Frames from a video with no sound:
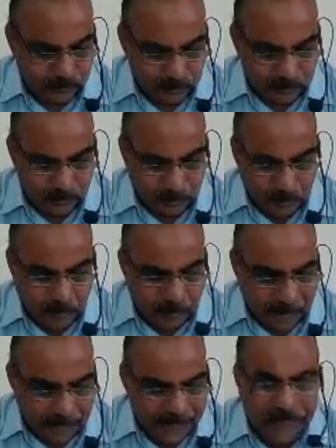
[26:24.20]
Now,
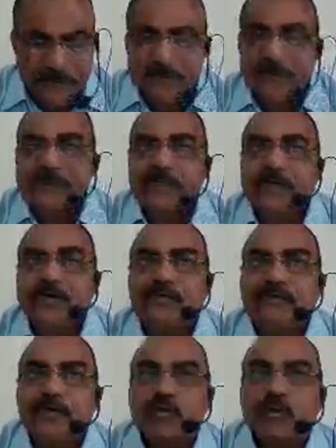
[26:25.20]
bite of a
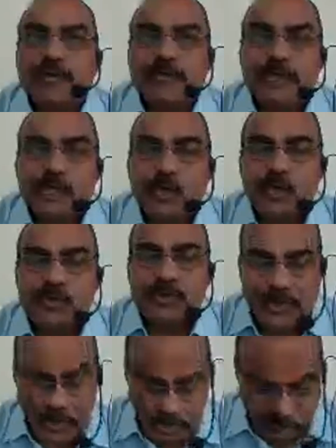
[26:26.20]
rope is the loose
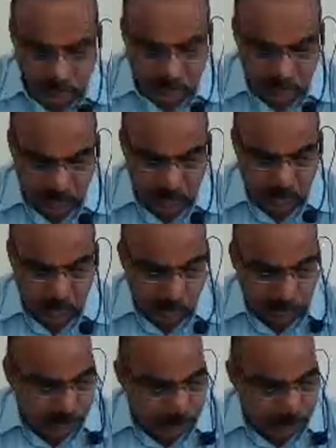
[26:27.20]
end of the rope.